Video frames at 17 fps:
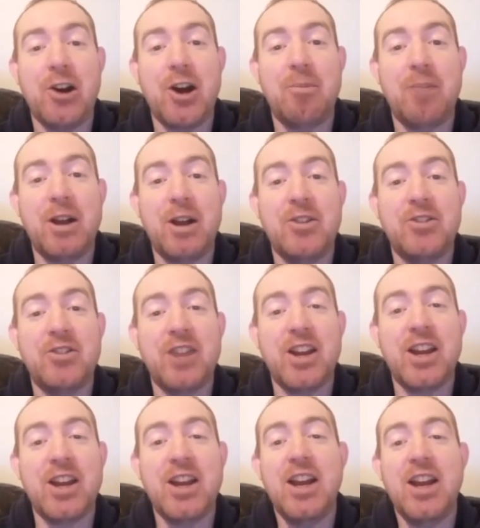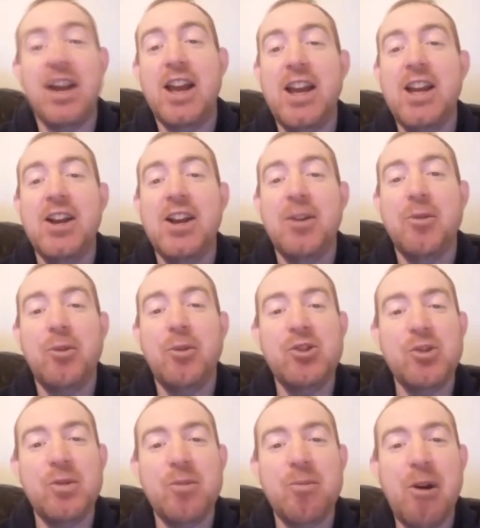Kombat and say, hey, weren't
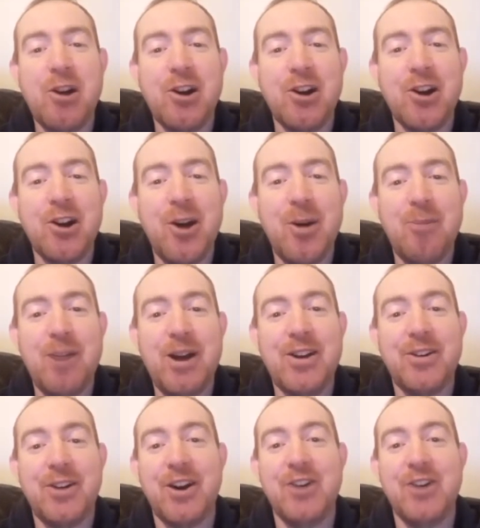you in Mortal Kombat?